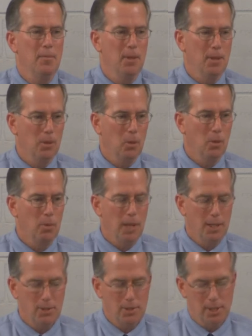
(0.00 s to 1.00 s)
May the Lord
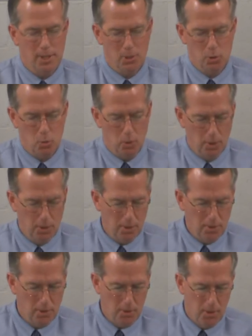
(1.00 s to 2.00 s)
bless his word
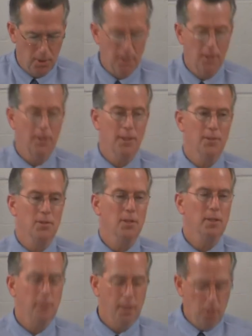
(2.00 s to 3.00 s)
to our hearing this
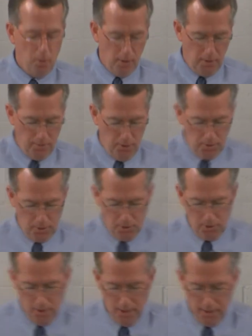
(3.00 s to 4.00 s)
evening. I do want to
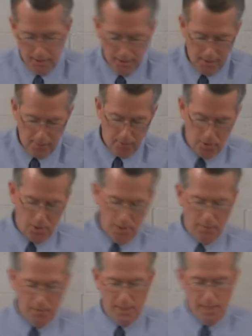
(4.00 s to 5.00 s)
focus on uh, verse
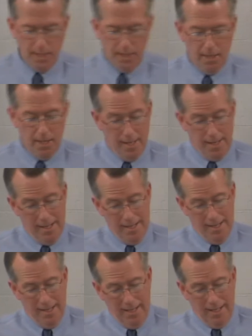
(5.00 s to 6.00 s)
17.
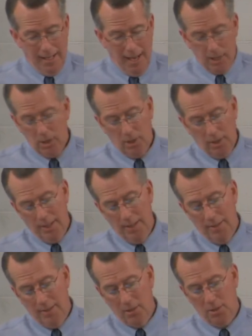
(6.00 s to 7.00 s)
And actually,
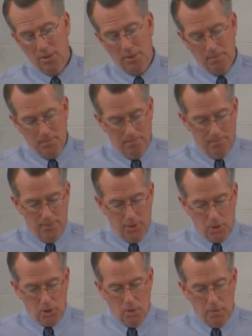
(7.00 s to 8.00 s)
this,
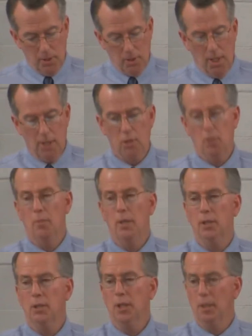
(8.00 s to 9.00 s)
this sermon is not so
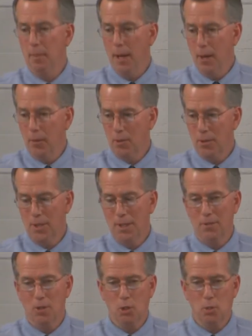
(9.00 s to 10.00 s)
much about
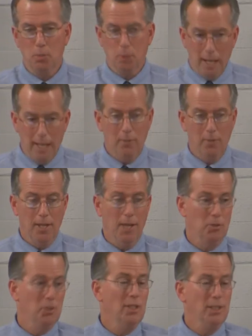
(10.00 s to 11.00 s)
uh, just praying
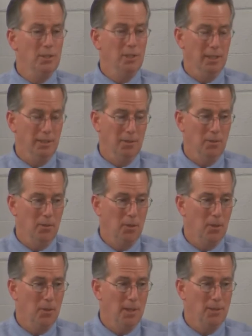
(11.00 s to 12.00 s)
without ceasing,
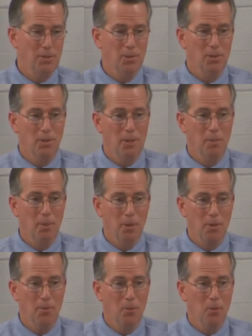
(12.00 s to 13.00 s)
although that's certainly a
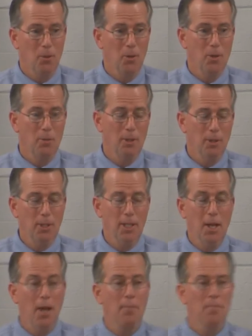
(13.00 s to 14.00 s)
part of what we're going to be
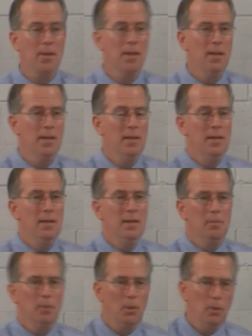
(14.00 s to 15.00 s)
looking at.
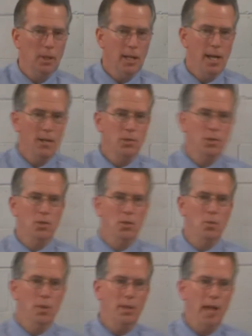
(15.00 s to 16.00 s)
But it really has to
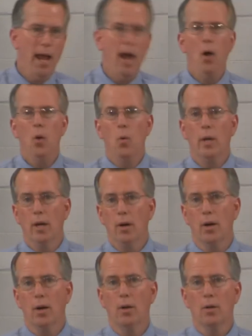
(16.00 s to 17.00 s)
do with how we
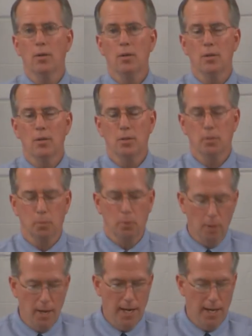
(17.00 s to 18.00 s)
are to
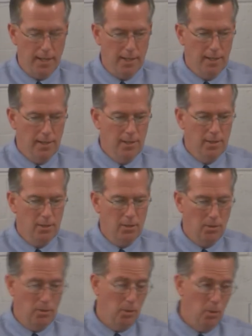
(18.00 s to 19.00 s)
pray
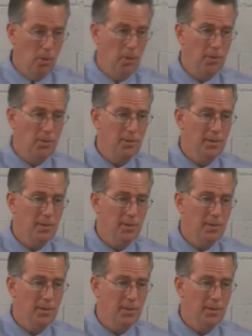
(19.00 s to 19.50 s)
to the Lord.